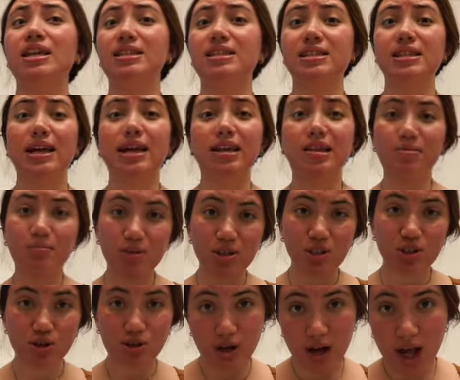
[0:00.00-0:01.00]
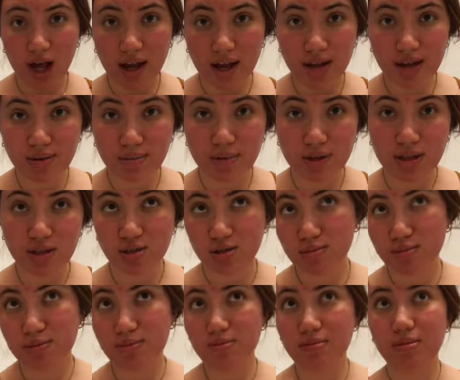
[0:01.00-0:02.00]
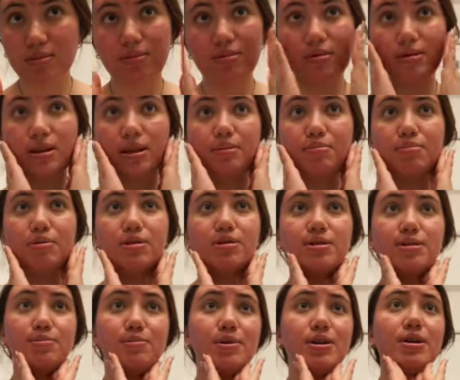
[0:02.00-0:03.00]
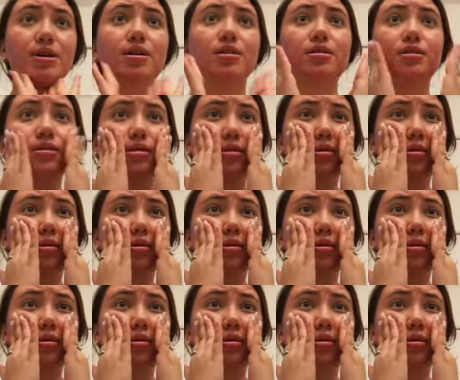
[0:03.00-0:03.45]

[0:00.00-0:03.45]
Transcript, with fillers: saying, bitch, you're lying because your lip looks big, you